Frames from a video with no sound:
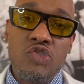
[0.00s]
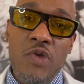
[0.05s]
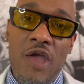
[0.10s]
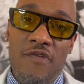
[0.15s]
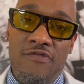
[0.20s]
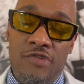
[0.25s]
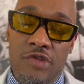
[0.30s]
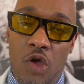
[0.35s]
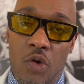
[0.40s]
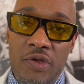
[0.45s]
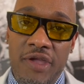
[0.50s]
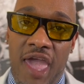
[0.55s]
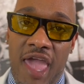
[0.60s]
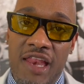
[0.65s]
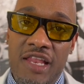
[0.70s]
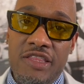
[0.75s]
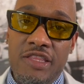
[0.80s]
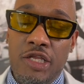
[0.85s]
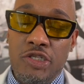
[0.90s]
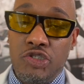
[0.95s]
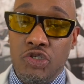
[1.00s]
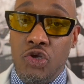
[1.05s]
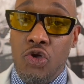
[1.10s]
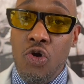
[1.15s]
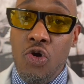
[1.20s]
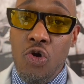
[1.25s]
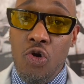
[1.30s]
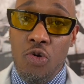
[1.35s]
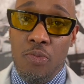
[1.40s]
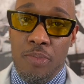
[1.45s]
have located the
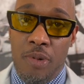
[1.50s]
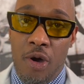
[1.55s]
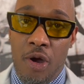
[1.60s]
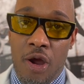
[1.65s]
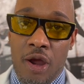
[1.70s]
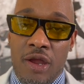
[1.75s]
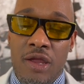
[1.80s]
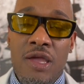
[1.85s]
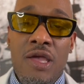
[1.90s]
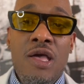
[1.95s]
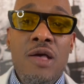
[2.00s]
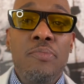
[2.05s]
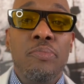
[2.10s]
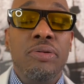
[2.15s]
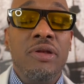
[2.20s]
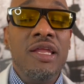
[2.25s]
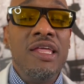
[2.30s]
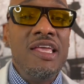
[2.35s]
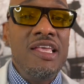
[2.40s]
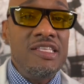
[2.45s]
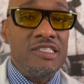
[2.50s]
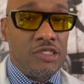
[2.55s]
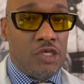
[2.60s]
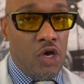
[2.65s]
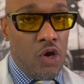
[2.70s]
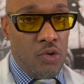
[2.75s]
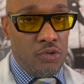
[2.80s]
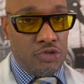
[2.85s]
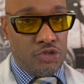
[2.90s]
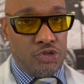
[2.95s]
toolbar, please
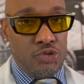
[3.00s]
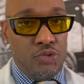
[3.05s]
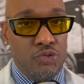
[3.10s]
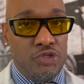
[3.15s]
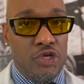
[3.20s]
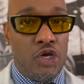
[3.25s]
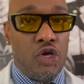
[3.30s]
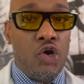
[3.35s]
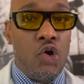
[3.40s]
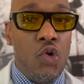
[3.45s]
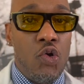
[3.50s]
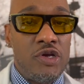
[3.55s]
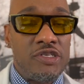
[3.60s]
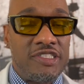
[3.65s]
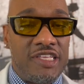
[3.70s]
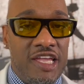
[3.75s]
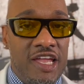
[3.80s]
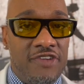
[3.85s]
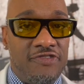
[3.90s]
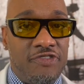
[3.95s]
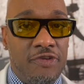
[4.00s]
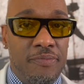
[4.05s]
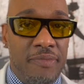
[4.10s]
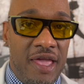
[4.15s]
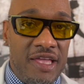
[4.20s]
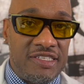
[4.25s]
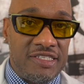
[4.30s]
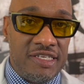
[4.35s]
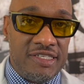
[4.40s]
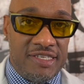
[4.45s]
go to the course
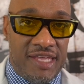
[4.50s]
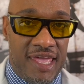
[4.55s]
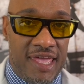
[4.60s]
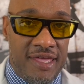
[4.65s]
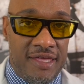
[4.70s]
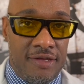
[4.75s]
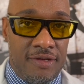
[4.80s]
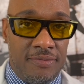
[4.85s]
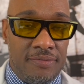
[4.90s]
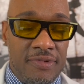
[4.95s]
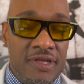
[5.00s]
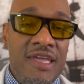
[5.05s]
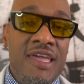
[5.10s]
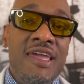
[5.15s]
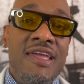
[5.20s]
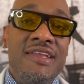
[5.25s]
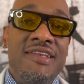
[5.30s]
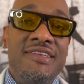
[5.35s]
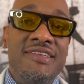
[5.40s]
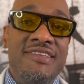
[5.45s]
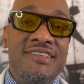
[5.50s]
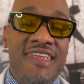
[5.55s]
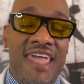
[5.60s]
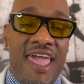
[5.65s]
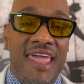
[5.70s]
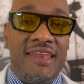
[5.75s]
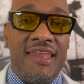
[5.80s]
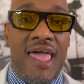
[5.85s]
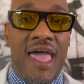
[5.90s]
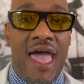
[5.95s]
information tab
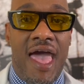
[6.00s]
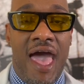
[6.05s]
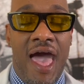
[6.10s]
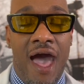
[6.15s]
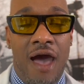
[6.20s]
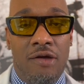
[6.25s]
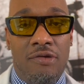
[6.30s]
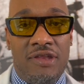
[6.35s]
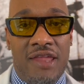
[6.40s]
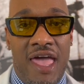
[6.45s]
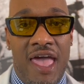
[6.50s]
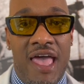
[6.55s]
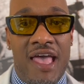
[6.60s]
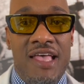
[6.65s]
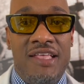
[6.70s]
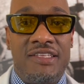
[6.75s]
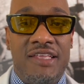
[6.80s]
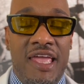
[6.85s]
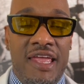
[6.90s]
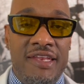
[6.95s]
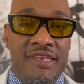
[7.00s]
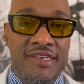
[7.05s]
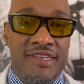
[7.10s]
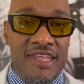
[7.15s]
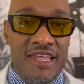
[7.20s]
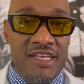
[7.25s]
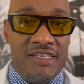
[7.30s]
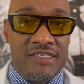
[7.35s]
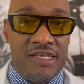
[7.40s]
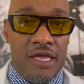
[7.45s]
that outlines and
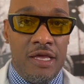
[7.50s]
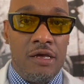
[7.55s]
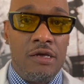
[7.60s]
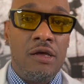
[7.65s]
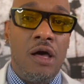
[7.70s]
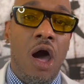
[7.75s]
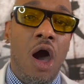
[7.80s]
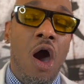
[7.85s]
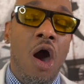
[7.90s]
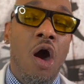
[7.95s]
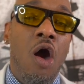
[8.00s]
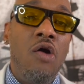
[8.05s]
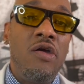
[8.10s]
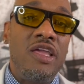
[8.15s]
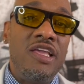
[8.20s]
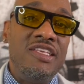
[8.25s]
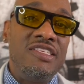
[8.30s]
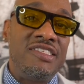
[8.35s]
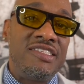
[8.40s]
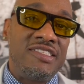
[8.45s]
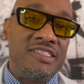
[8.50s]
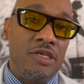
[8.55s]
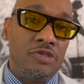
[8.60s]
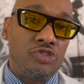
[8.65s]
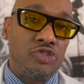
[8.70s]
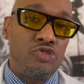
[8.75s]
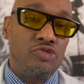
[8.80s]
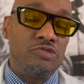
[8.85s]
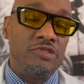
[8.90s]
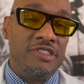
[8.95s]
detail all
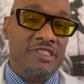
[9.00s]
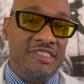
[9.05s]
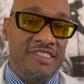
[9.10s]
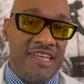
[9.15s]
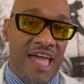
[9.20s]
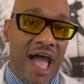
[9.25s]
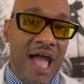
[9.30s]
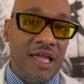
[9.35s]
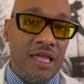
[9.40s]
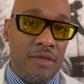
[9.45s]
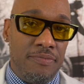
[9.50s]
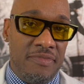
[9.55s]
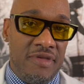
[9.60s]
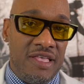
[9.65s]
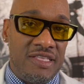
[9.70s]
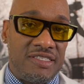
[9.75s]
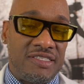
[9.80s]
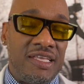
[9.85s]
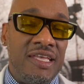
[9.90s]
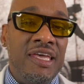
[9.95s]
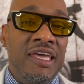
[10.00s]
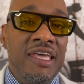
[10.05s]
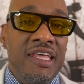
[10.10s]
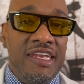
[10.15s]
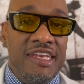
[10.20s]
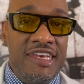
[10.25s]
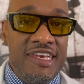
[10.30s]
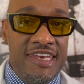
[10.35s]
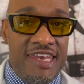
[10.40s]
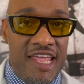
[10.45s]
essential documents
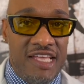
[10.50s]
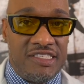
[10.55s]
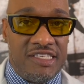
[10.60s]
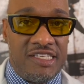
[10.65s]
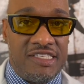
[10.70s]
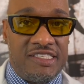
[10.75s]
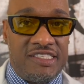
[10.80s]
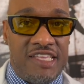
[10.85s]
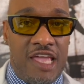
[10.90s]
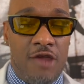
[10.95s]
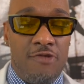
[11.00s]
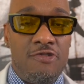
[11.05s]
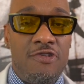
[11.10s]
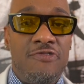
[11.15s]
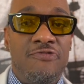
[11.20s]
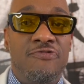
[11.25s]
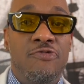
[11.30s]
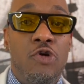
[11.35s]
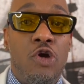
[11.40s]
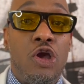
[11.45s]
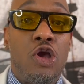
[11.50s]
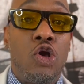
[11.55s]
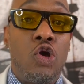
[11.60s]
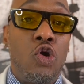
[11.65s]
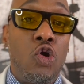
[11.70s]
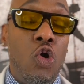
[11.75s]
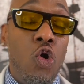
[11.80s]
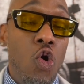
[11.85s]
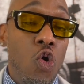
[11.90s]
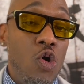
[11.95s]
necessary for
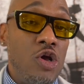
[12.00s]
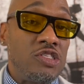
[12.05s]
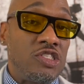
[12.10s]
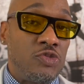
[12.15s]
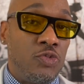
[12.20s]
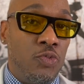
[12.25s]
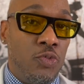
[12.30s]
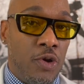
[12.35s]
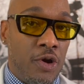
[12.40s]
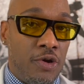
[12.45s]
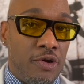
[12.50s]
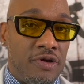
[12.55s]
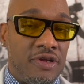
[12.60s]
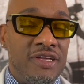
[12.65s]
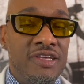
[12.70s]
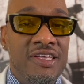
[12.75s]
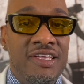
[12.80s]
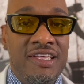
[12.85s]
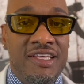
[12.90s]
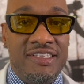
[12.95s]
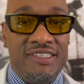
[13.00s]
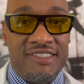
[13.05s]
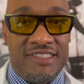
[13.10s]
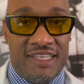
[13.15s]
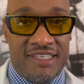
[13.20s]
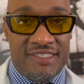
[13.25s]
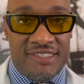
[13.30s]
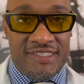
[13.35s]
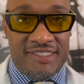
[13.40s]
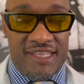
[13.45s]
coursework
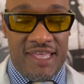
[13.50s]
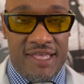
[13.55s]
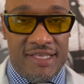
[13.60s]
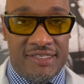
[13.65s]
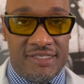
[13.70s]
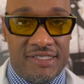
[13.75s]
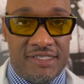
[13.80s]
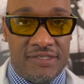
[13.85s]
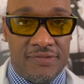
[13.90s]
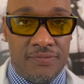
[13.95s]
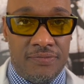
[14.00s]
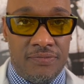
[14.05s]
success.